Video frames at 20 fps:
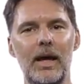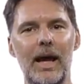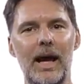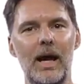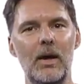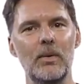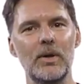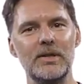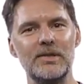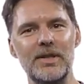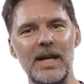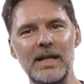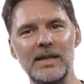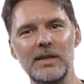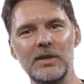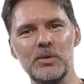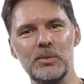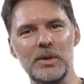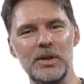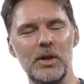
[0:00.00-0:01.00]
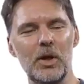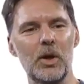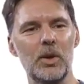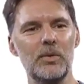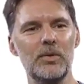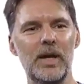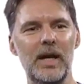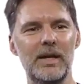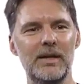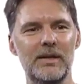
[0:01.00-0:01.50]
how exactly do we
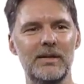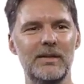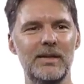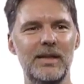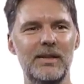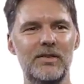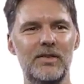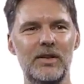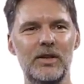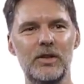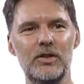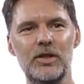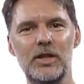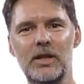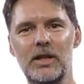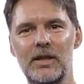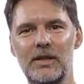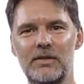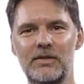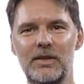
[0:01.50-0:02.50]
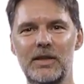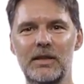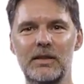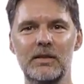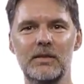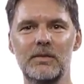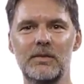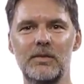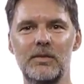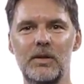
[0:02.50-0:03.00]
know that it's
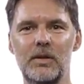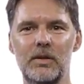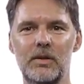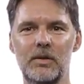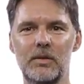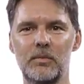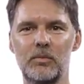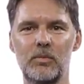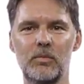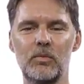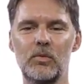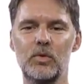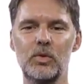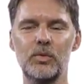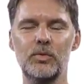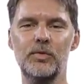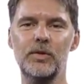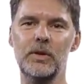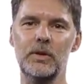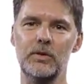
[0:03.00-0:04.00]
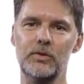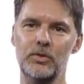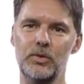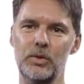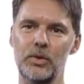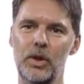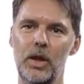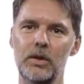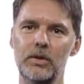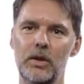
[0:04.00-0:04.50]
initializing the two fields
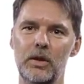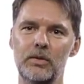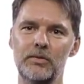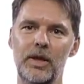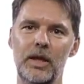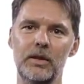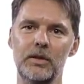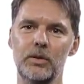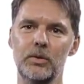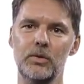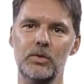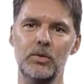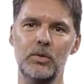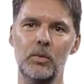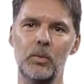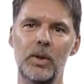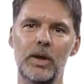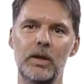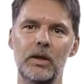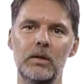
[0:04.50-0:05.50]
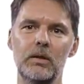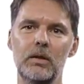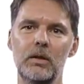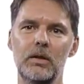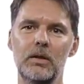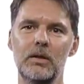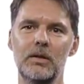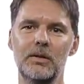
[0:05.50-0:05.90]
to non-null values? Well,